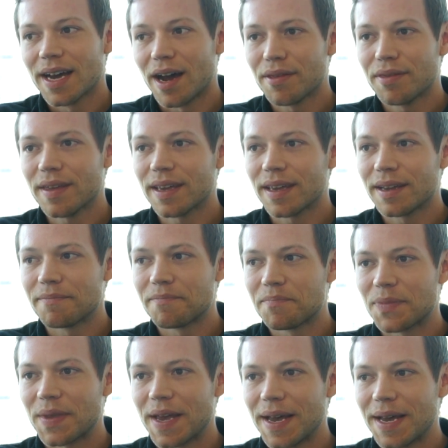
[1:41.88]
I think
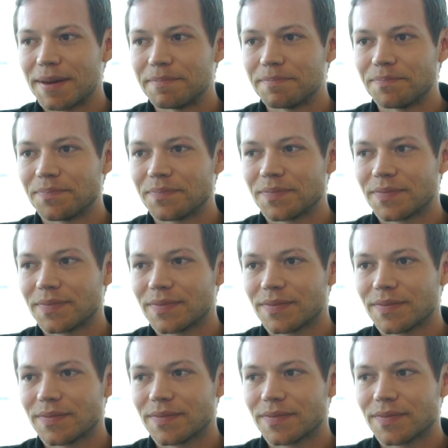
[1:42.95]
um,
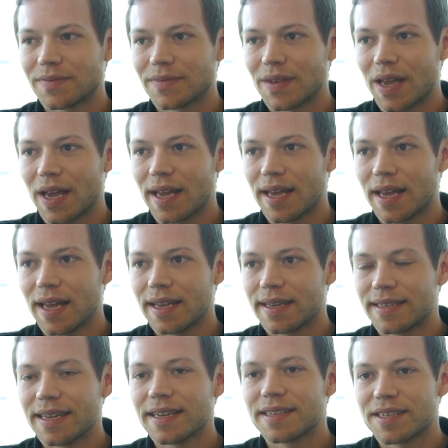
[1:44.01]

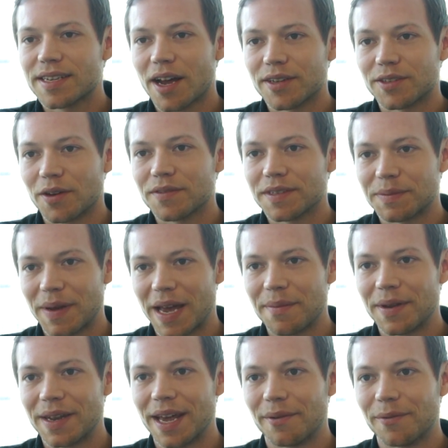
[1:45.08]
it did start off as a
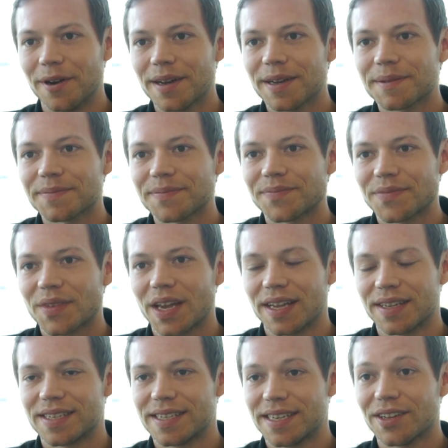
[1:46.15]
payment network yeah.
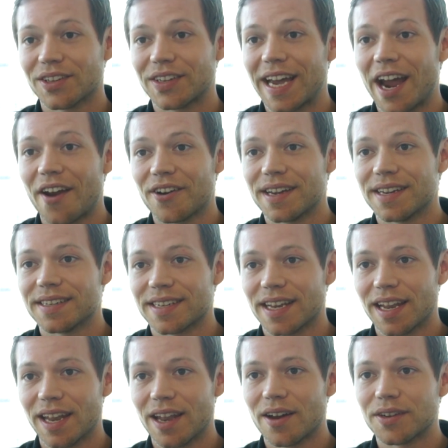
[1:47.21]
and still carries
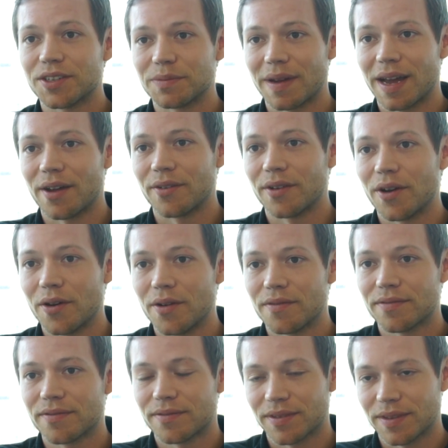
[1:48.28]
a large amount
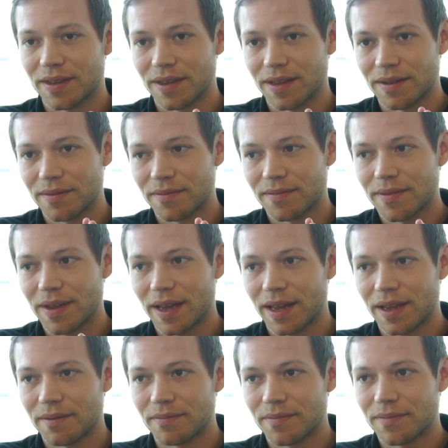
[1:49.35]
of the
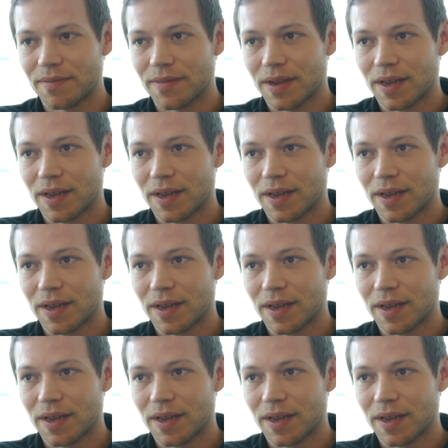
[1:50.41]
um,